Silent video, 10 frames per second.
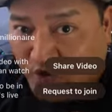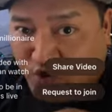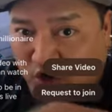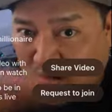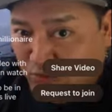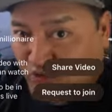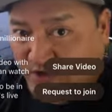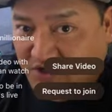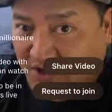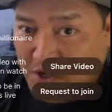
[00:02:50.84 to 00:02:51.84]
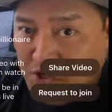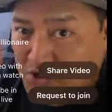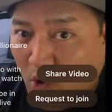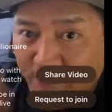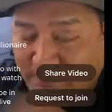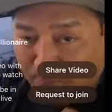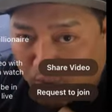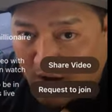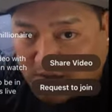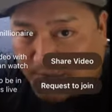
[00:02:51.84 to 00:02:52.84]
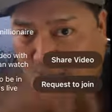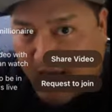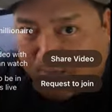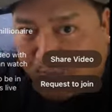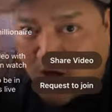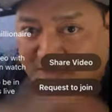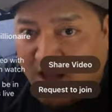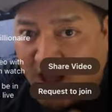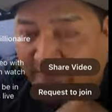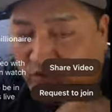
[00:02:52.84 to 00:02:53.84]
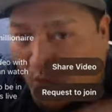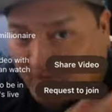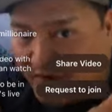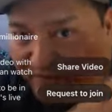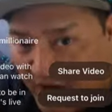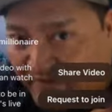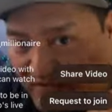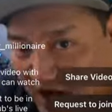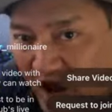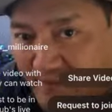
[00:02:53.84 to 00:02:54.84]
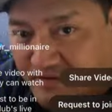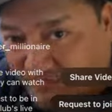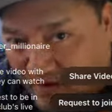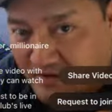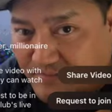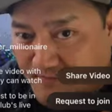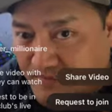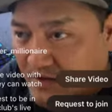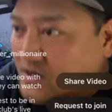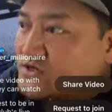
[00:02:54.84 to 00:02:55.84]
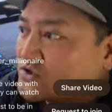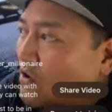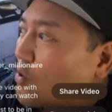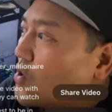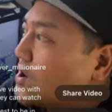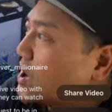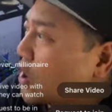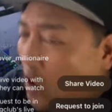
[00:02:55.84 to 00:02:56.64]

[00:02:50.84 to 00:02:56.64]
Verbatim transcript: holy shit, I'm rich. Not only the price of eight bucks, I have 25 times of it. So,